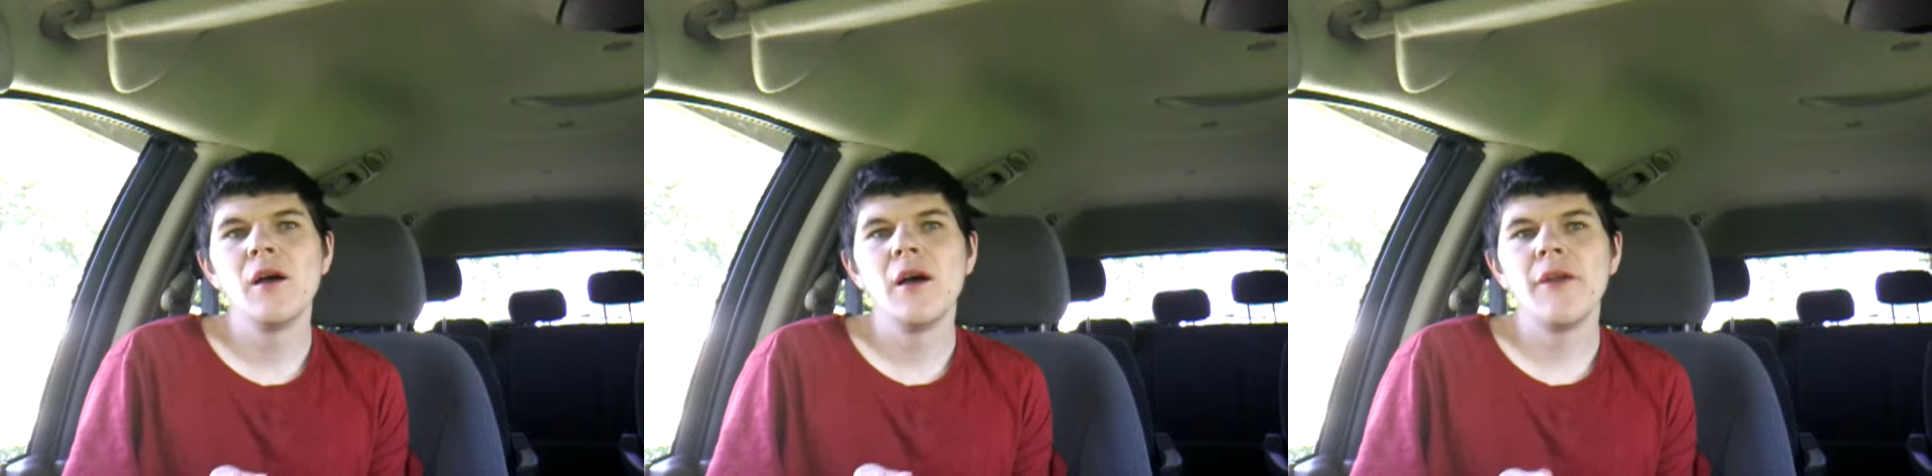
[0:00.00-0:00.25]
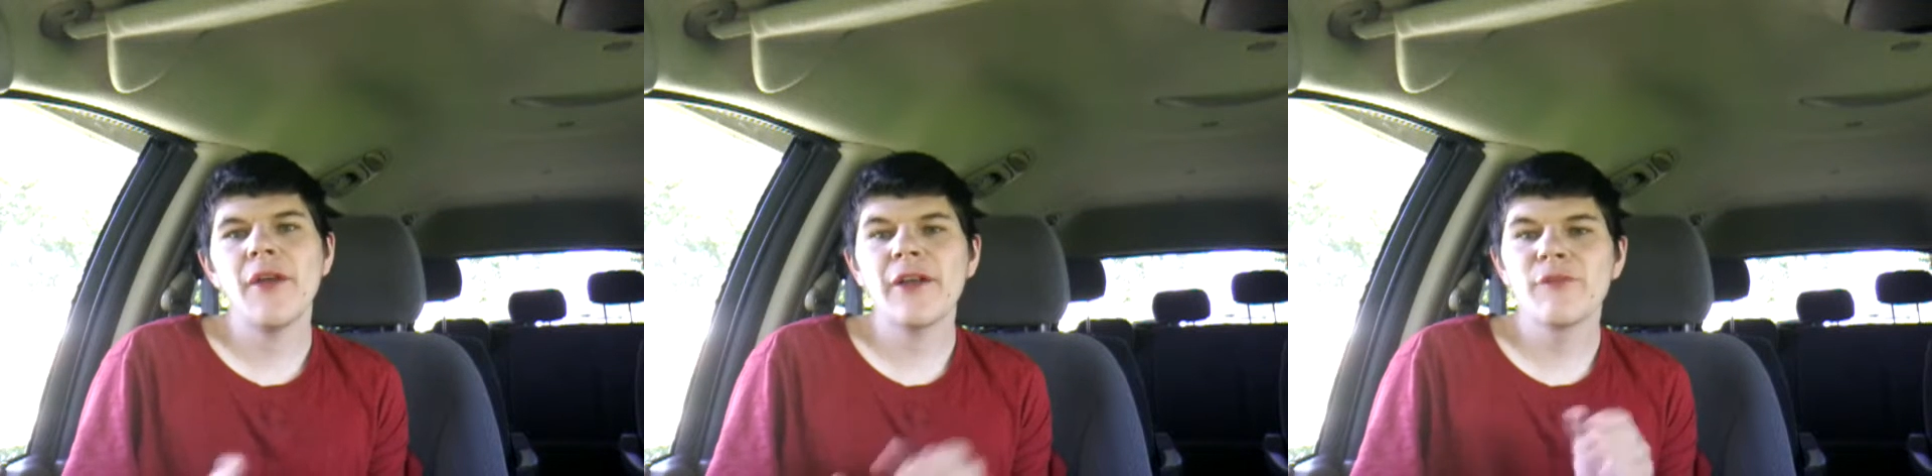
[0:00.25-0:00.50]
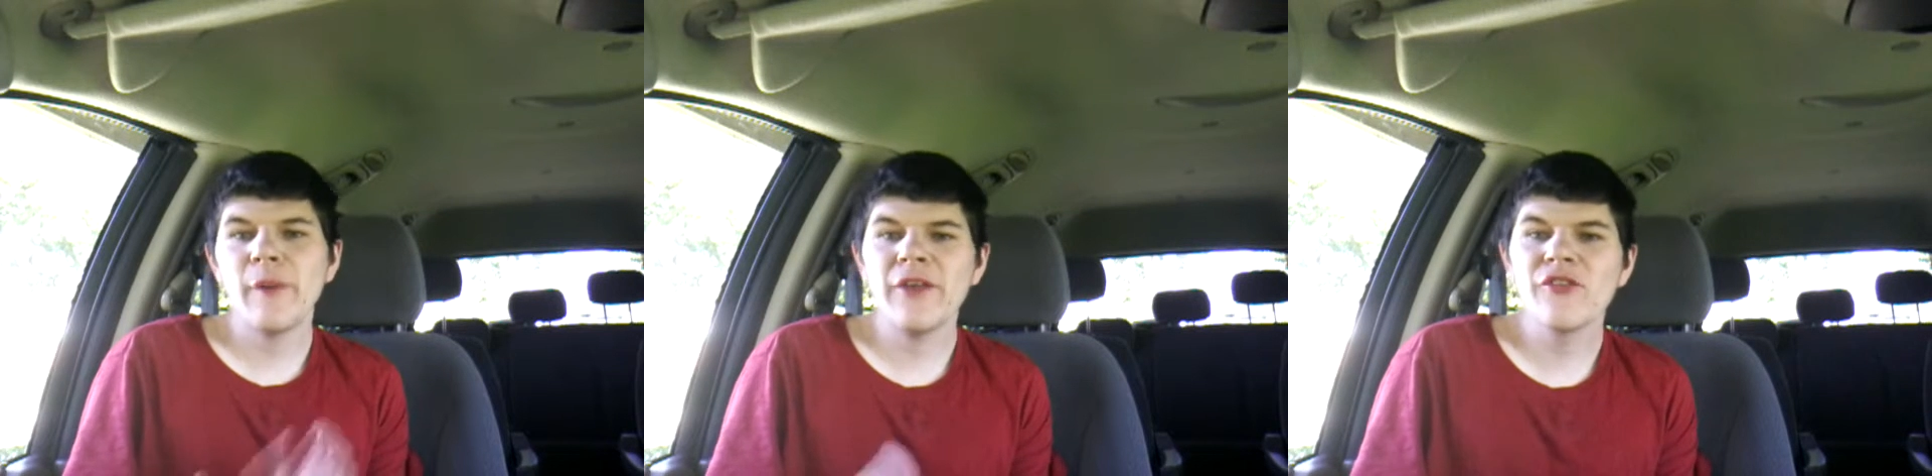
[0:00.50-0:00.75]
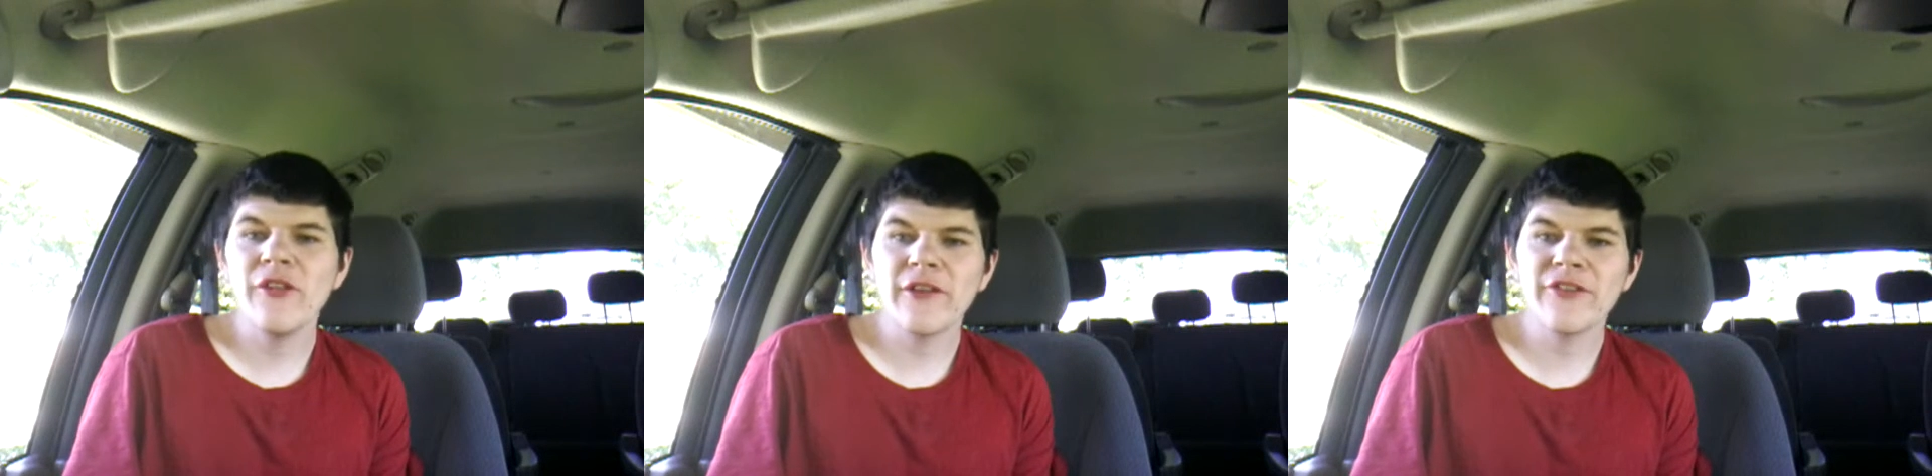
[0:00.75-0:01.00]
that's
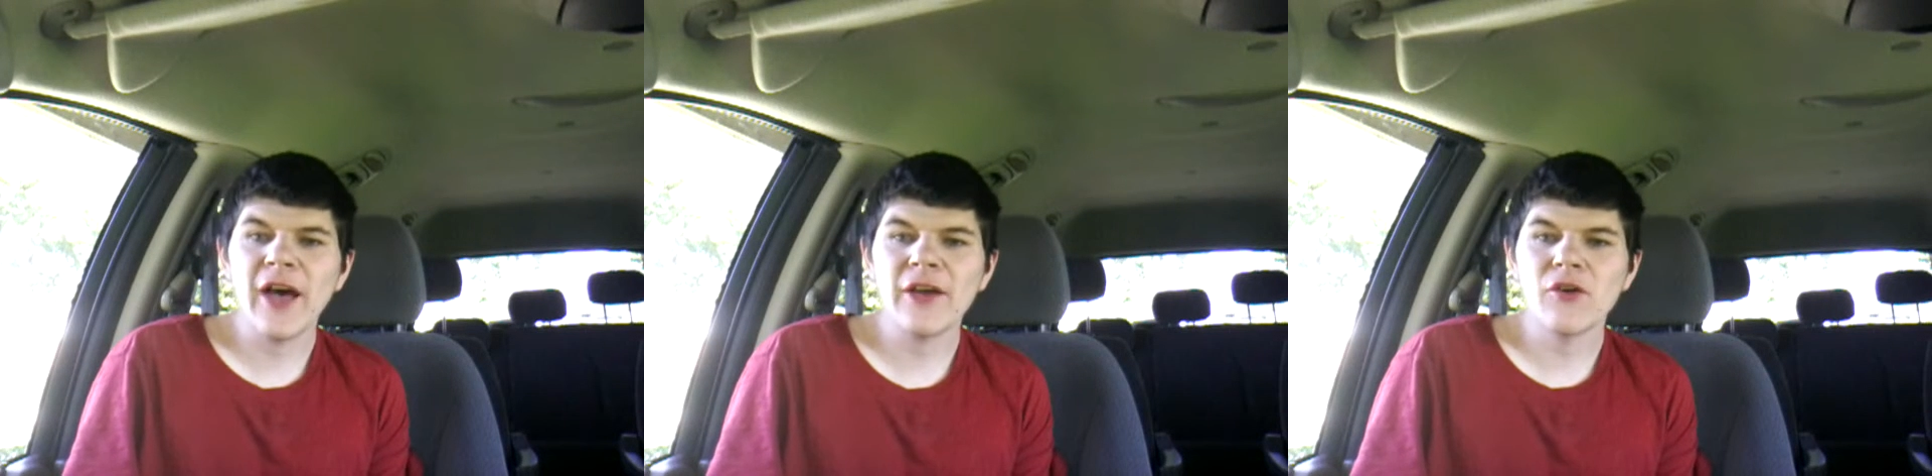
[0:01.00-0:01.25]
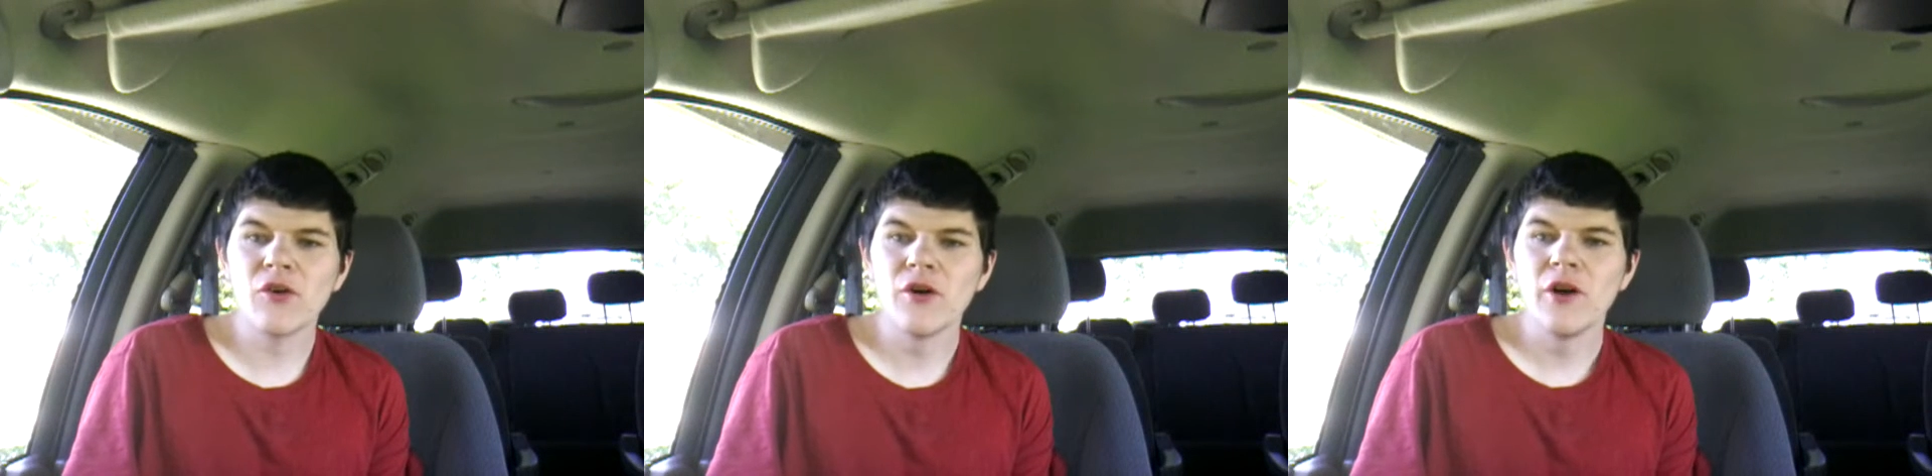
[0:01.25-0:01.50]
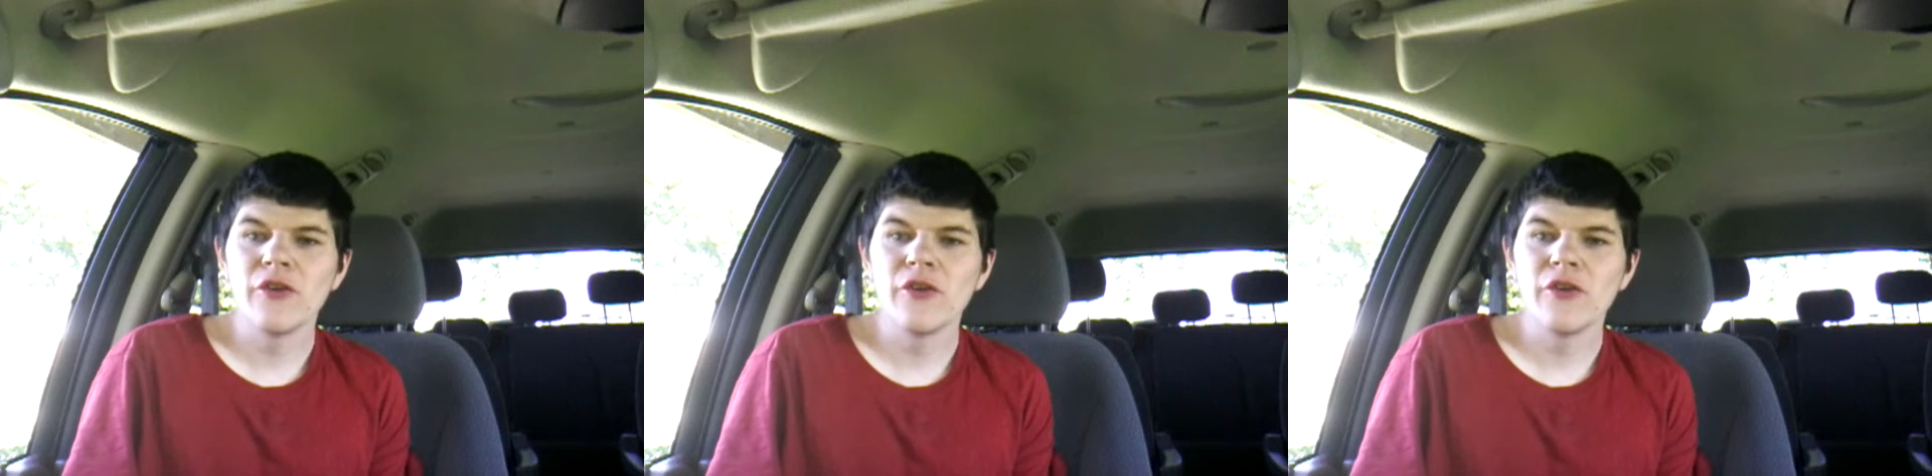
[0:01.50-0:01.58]
basically the cycle.